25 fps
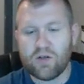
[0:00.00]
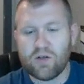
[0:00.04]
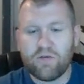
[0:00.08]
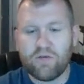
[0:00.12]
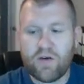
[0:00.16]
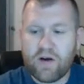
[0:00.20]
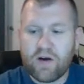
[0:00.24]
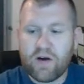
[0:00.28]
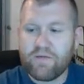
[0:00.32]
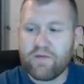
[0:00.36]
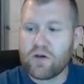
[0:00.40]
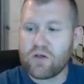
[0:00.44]
the
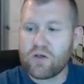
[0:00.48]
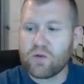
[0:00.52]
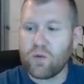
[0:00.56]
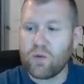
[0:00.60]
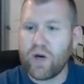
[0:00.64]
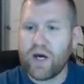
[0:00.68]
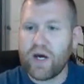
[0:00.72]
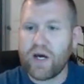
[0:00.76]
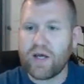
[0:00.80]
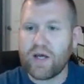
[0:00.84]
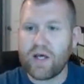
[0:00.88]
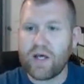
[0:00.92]
very first
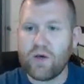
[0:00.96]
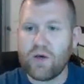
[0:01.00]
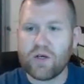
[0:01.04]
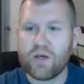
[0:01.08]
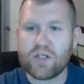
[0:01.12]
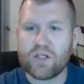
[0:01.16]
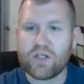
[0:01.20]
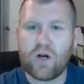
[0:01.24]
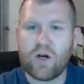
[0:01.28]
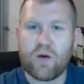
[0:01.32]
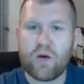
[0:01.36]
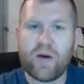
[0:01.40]
way that you can
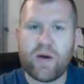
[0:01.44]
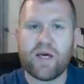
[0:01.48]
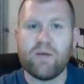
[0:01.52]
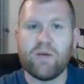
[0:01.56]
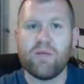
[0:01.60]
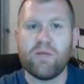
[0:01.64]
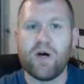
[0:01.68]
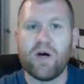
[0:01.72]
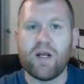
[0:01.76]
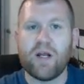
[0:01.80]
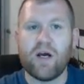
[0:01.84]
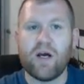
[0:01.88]
start making
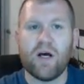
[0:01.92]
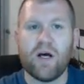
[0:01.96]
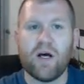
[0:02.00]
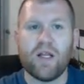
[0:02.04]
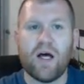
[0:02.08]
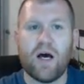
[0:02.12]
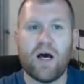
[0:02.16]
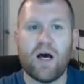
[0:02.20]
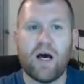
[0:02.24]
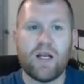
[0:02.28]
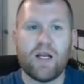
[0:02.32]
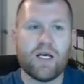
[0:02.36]
money
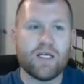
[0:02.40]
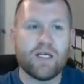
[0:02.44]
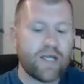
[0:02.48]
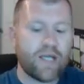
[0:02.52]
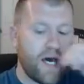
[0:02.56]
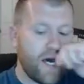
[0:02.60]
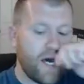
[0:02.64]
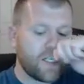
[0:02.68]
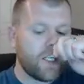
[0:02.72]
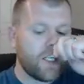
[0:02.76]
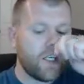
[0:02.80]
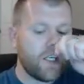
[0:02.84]
online is
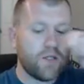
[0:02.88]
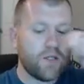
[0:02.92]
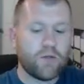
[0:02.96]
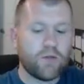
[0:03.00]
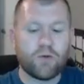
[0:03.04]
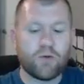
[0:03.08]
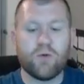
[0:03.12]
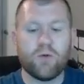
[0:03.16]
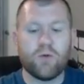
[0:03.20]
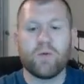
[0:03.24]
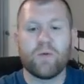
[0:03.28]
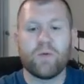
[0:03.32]
actually
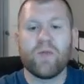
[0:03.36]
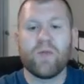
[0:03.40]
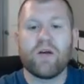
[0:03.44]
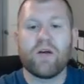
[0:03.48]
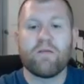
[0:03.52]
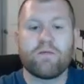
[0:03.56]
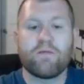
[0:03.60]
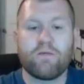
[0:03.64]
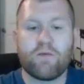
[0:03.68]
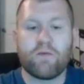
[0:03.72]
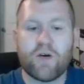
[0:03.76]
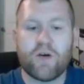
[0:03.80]
through
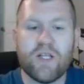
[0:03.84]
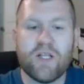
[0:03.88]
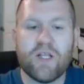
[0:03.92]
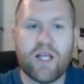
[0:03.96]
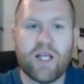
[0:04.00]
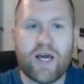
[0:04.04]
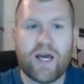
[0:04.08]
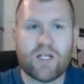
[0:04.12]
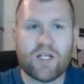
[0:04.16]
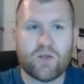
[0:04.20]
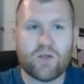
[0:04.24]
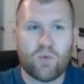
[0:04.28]

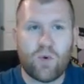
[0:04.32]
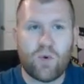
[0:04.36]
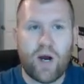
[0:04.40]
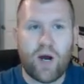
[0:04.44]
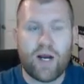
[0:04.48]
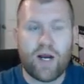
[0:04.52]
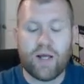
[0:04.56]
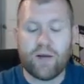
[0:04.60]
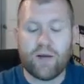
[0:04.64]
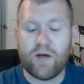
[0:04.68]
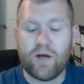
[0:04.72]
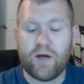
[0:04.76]
freelance
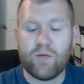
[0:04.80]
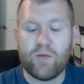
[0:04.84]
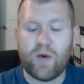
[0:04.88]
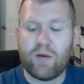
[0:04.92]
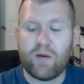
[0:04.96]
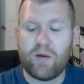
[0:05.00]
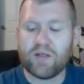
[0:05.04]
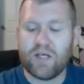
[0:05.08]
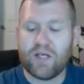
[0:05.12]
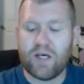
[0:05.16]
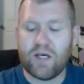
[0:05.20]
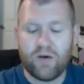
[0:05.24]
writing. And you
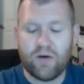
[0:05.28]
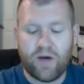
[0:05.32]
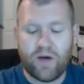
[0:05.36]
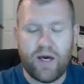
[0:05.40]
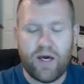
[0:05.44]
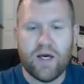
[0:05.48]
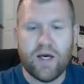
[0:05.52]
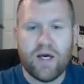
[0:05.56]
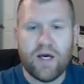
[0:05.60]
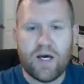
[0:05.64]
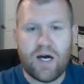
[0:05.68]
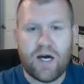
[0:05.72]
maybe say,
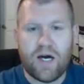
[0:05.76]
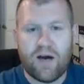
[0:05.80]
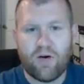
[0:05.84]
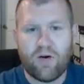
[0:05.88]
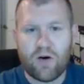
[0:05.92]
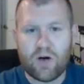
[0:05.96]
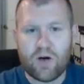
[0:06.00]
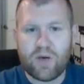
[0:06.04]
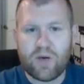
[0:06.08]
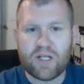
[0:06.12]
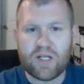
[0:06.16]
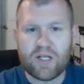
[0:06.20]
okay, I've
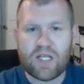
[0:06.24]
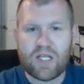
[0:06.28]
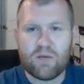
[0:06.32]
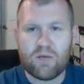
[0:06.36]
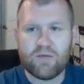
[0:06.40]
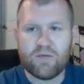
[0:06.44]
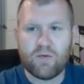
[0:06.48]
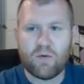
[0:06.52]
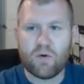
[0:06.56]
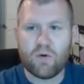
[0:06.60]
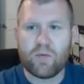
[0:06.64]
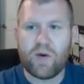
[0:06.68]
heard about that
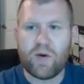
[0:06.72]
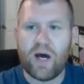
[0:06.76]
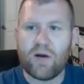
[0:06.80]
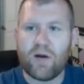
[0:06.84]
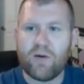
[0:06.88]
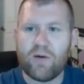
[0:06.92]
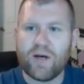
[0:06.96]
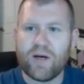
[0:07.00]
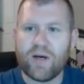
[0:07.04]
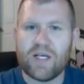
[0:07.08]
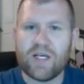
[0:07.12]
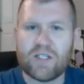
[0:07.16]
before, but how do
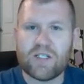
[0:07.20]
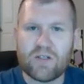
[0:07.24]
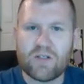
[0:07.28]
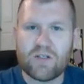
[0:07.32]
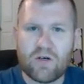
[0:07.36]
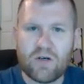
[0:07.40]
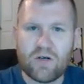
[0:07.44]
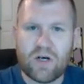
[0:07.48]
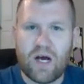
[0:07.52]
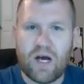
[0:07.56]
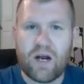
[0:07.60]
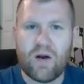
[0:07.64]
I get
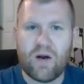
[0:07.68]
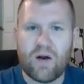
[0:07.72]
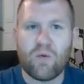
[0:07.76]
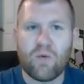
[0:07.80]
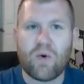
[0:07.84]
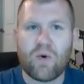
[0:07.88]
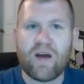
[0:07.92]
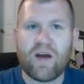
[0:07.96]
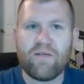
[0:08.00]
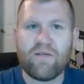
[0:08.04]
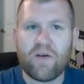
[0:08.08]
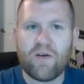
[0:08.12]
started? I don't
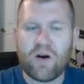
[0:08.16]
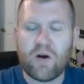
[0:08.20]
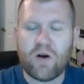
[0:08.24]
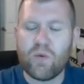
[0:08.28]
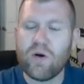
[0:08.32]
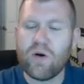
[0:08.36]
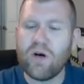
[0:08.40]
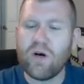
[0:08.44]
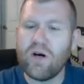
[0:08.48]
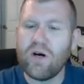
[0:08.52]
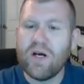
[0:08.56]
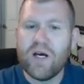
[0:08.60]
write very
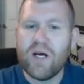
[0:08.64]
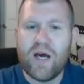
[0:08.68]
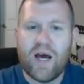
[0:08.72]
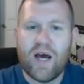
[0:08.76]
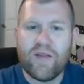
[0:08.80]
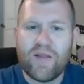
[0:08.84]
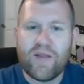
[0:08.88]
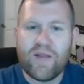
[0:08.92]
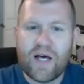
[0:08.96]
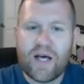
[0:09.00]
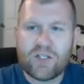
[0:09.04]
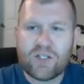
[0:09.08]
well.
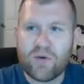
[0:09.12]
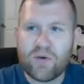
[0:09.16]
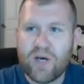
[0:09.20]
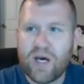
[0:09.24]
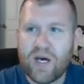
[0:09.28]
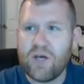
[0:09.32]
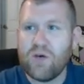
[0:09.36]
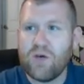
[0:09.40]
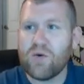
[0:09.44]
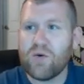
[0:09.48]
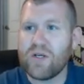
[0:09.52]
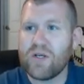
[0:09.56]
And that's okay.
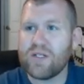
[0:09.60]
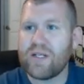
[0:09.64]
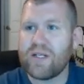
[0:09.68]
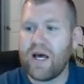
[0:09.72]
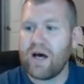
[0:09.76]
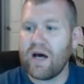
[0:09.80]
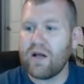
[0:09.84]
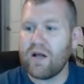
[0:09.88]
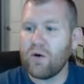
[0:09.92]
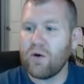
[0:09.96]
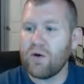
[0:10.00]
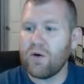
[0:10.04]
You can
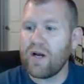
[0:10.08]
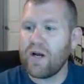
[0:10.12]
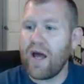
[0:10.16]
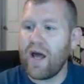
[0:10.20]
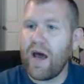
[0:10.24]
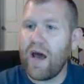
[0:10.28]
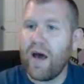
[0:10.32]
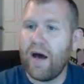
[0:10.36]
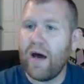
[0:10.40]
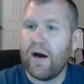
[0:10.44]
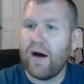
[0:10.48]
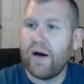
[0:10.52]
download an
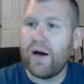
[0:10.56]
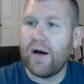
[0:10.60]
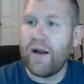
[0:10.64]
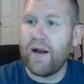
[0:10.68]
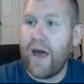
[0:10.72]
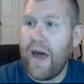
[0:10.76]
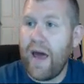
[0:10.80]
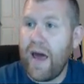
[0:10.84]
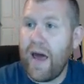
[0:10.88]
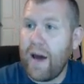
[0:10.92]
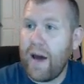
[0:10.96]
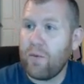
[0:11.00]

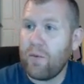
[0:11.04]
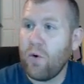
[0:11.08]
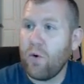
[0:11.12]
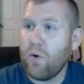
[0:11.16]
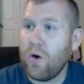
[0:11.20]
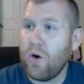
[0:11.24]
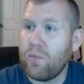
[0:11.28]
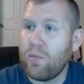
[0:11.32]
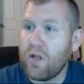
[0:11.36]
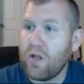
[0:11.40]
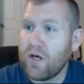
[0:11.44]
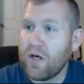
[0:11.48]
app or a
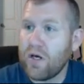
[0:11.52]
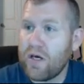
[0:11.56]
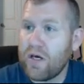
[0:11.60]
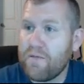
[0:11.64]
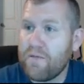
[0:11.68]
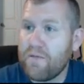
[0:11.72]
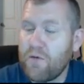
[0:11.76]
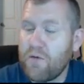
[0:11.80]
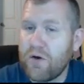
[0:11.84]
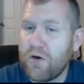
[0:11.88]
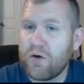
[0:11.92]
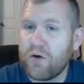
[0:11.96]
plugin
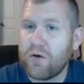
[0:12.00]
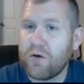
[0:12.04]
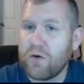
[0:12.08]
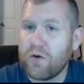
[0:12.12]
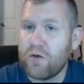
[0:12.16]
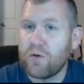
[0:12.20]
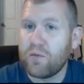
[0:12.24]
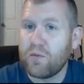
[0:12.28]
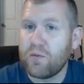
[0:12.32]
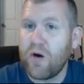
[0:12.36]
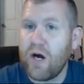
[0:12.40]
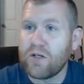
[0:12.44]
for your
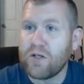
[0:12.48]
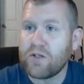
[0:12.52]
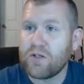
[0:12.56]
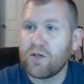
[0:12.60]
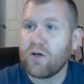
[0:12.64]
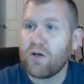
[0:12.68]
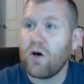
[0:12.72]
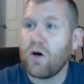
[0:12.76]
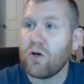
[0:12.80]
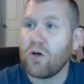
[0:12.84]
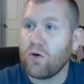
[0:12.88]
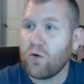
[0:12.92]
browser
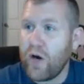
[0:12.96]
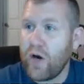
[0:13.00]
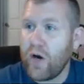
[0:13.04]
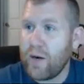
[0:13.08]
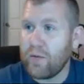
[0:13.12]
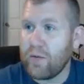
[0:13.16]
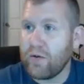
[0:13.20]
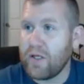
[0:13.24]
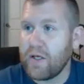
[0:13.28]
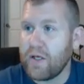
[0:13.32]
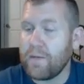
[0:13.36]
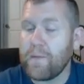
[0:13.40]
called
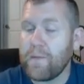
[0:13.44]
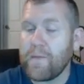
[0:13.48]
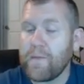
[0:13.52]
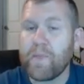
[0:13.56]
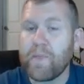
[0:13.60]
Grammarly.